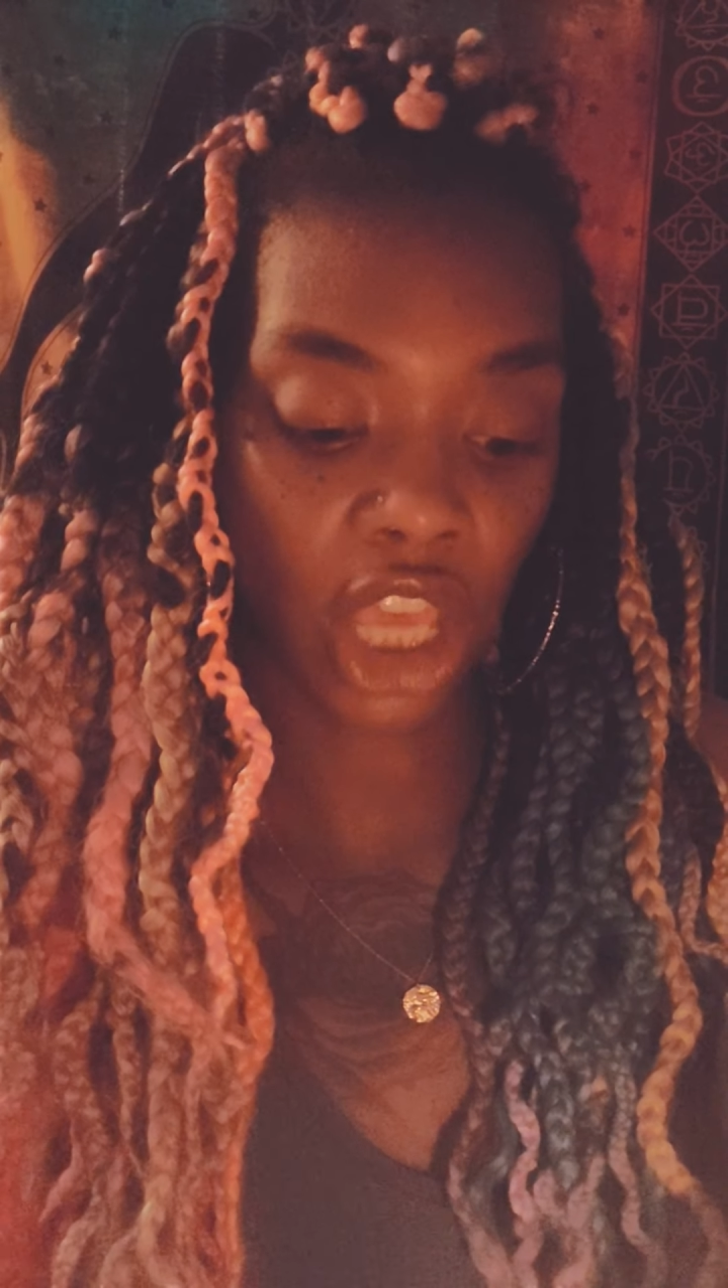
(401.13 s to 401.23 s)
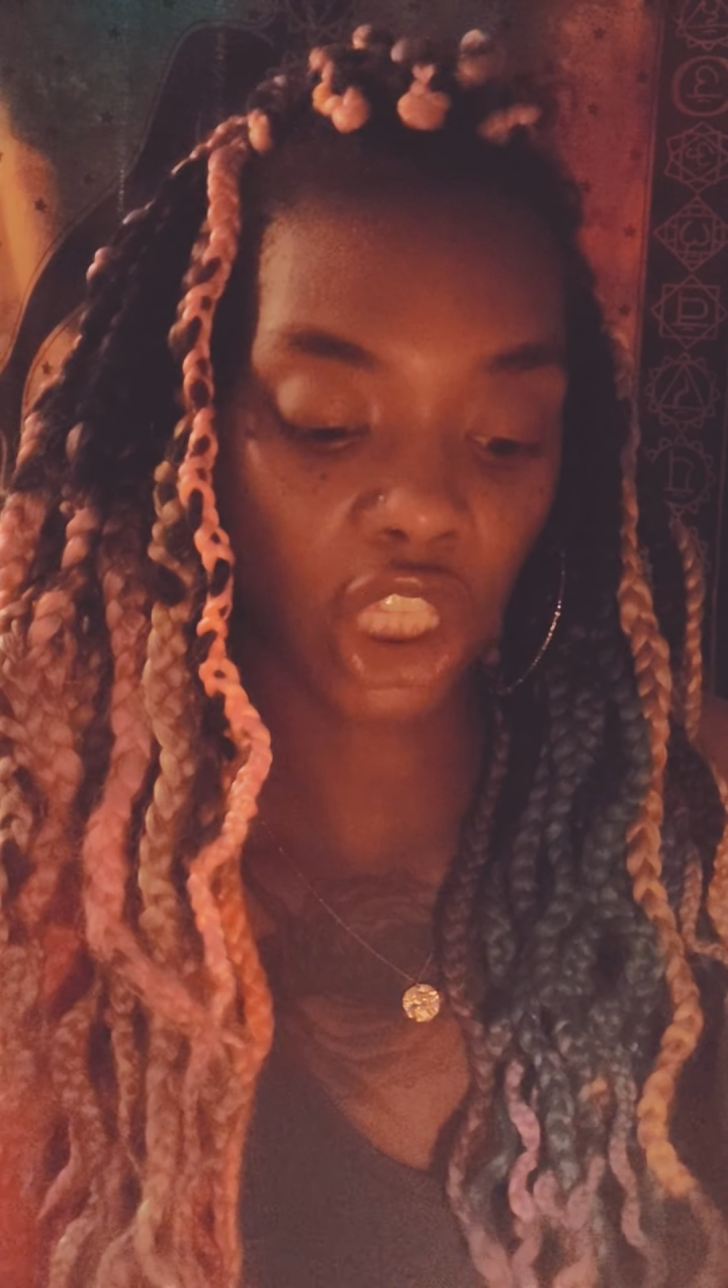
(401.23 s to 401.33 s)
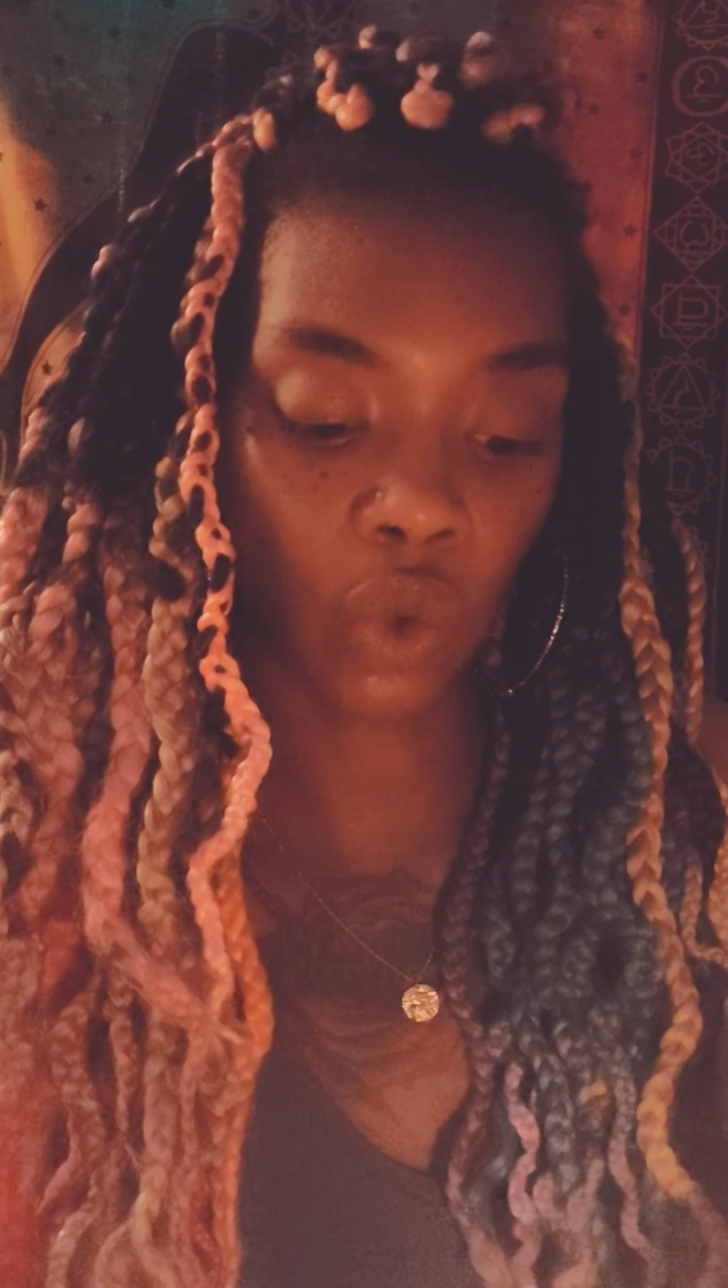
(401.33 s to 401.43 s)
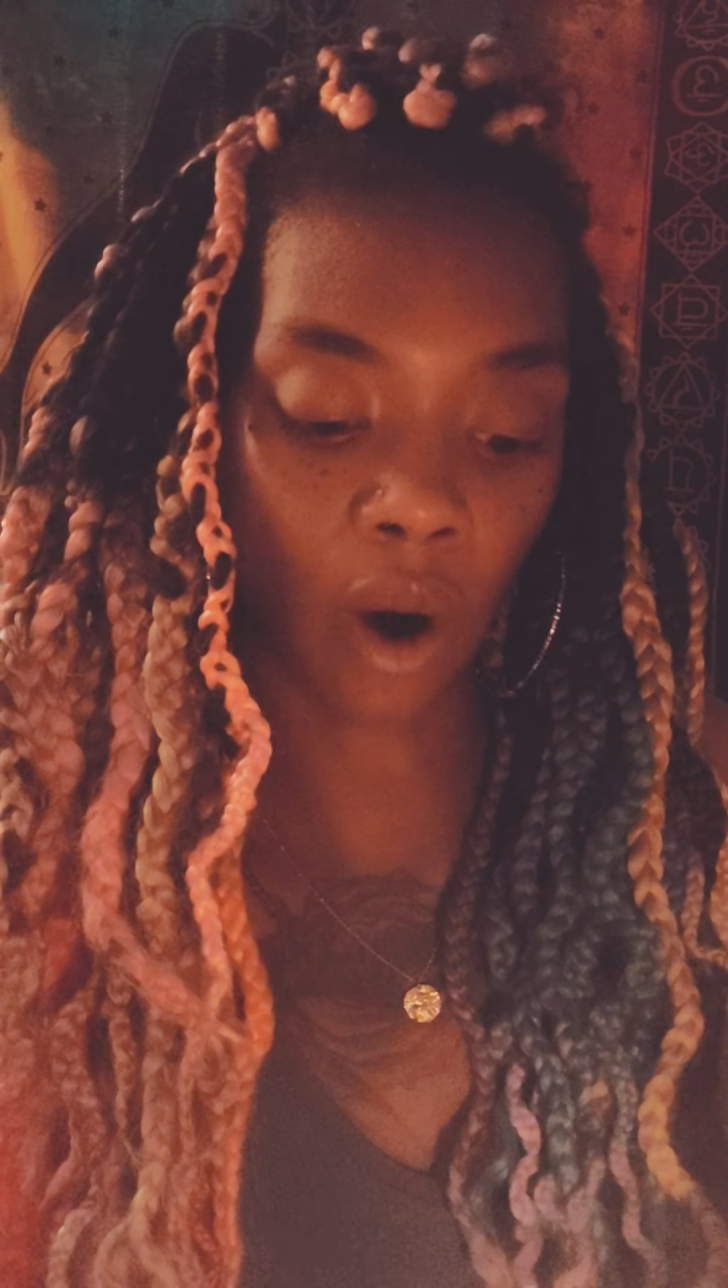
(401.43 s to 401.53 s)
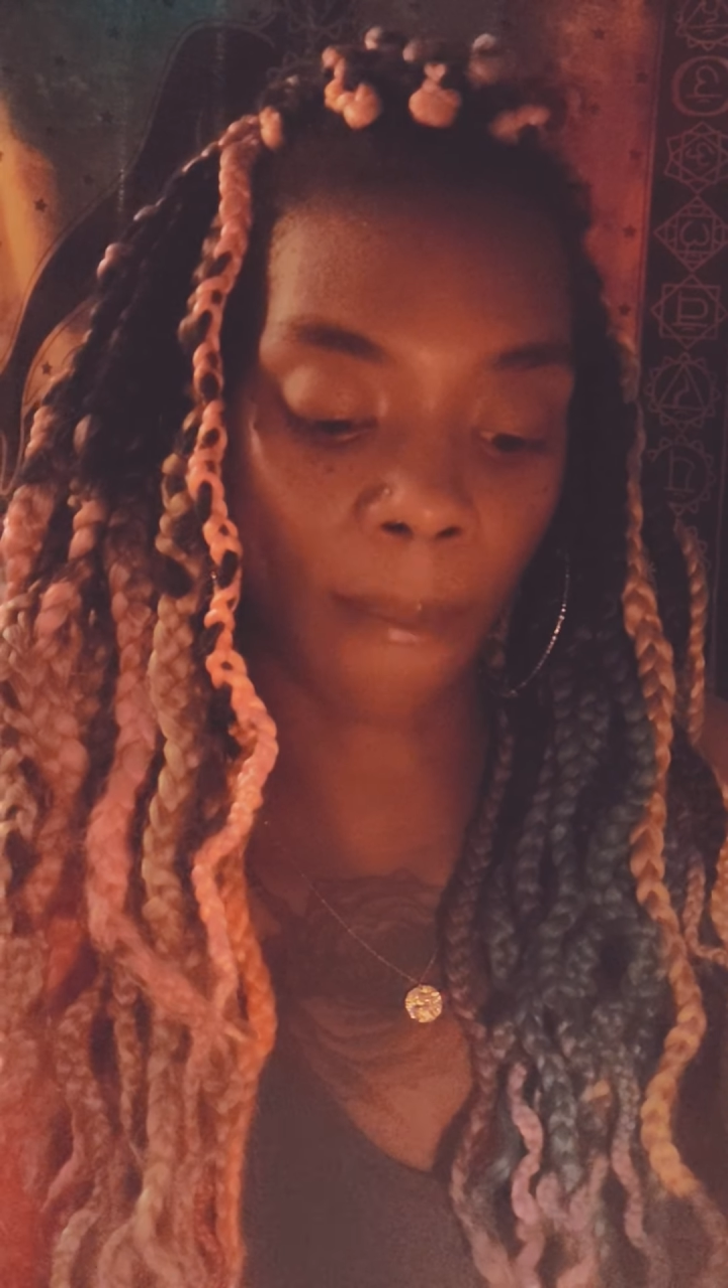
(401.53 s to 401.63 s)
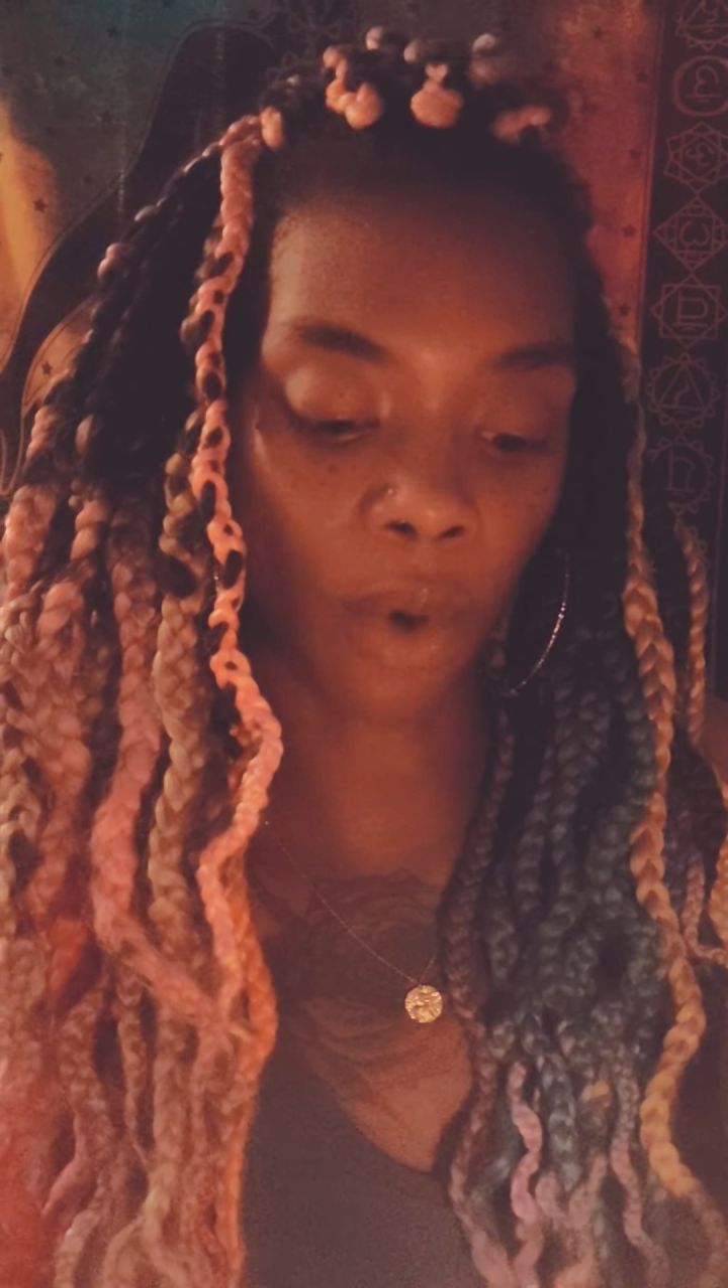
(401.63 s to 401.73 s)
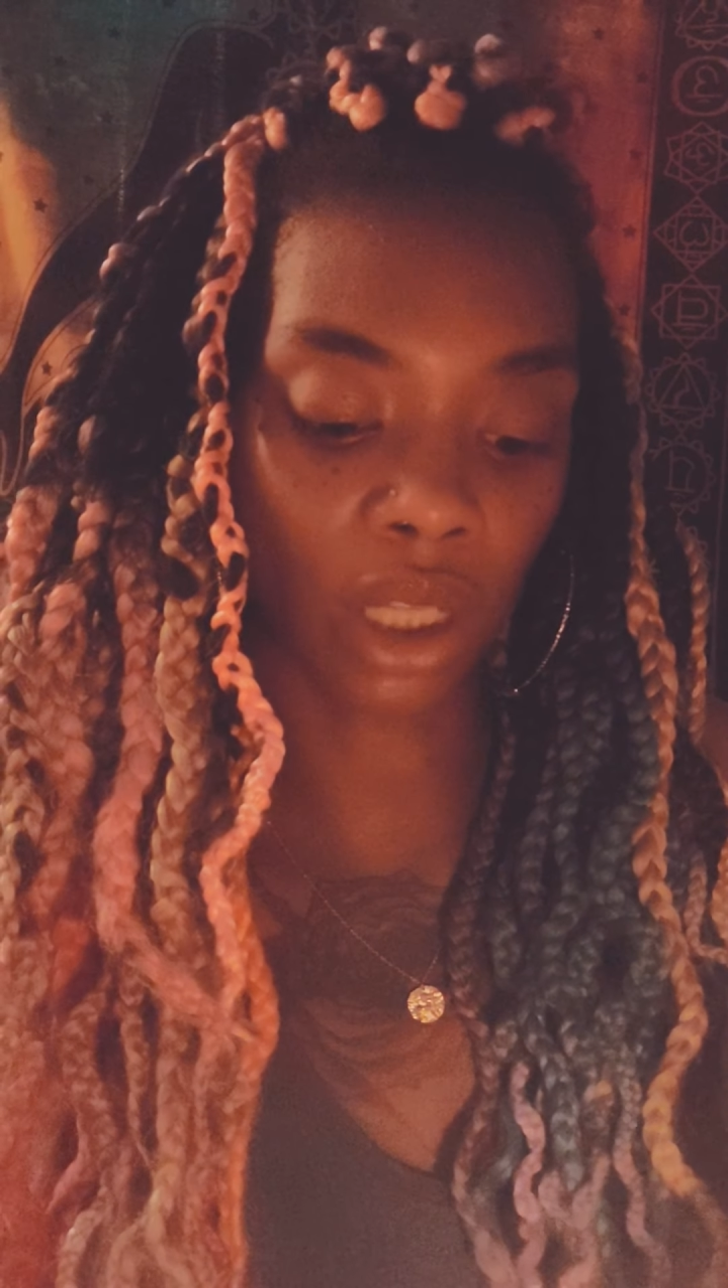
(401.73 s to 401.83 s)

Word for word: you are more